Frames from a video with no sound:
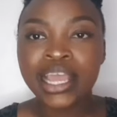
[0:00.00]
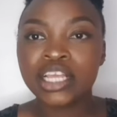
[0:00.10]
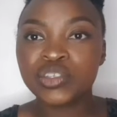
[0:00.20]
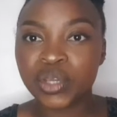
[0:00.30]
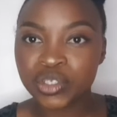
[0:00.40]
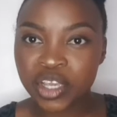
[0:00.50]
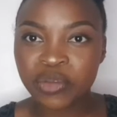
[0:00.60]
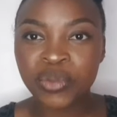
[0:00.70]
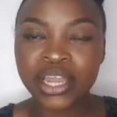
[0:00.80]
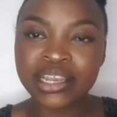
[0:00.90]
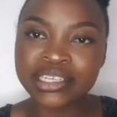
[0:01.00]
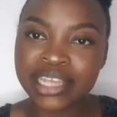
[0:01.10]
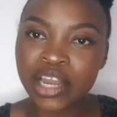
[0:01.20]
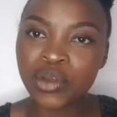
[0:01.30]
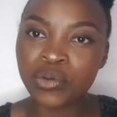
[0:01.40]
It's going to help you
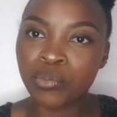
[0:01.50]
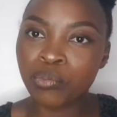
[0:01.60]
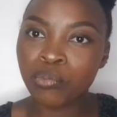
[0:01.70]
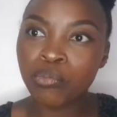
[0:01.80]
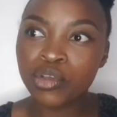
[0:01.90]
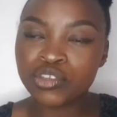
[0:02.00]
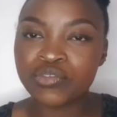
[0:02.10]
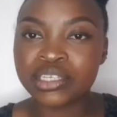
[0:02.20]
understand most of the